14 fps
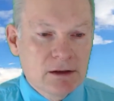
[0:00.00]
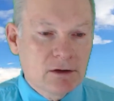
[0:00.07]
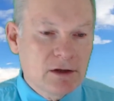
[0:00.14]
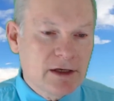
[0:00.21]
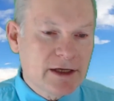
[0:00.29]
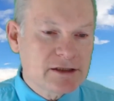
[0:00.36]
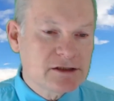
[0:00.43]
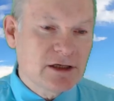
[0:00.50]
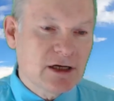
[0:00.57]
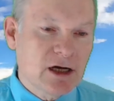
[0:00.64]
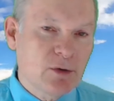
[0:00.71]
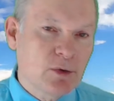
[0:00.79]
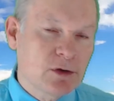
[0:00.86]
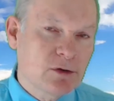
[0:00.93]
And the thing
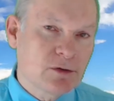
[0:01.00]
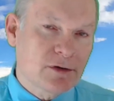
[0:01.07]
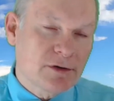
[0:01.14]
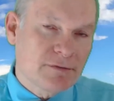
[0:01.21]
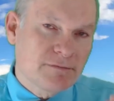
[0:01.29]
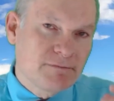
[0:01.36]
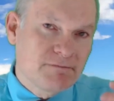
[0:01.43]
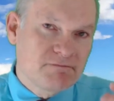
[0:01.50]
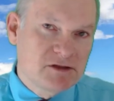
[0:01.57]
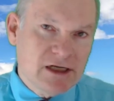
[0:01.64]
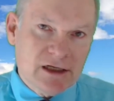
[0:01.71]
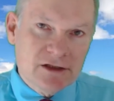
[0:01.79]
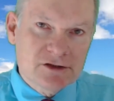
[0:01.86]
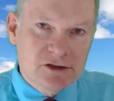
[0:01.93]
I want to
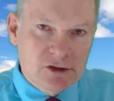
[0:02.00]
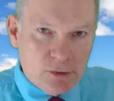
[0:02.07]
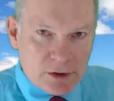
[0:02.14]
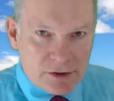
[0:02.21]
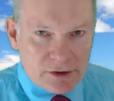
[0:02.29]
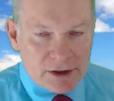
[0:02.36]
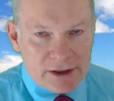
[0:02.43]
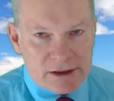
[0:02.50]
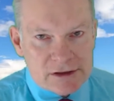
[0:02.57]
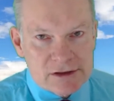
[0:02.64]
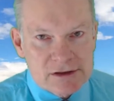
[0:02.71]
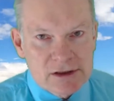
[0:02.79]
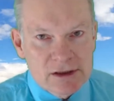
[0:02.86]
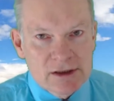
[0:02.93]
challenge you with
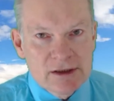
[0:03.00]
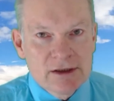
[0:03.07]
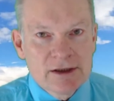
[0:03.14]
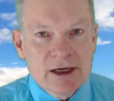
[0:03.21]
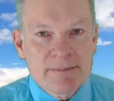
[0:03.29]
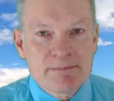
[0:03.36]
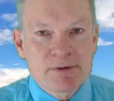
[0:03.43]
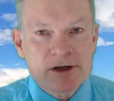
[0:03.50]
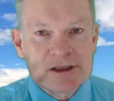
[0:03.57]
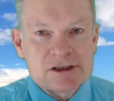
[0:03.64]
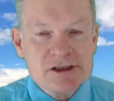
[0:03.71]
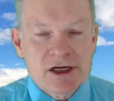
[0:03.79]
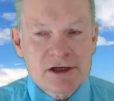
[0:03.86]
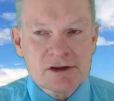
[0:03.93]
is
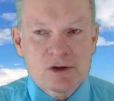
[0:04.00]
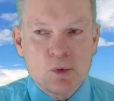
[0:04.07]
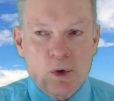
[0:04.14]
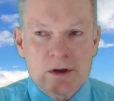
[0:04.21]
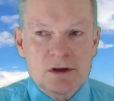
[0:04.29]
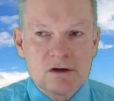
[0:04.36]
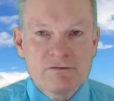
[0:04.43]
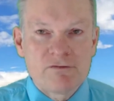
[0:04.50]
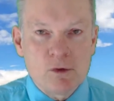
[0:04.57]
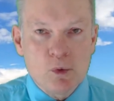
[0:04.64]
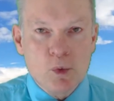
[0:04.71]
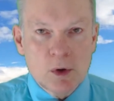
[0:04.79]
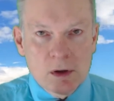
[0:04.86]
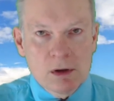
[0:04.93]
appreciate the
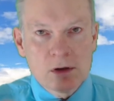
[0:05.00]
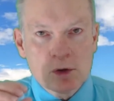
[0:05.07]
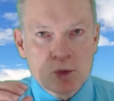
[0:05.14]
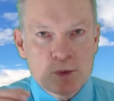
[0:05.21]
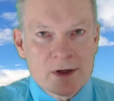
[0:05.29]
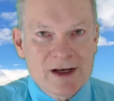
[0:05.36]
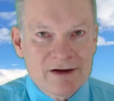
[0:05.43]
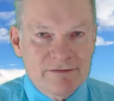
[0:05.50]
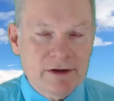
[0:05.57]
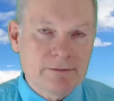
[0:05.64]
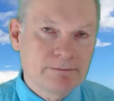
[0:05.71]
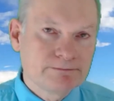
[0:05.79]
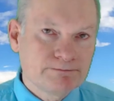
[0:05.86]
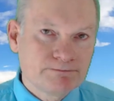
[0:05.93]
wonderful world we live
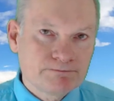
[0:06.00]
in.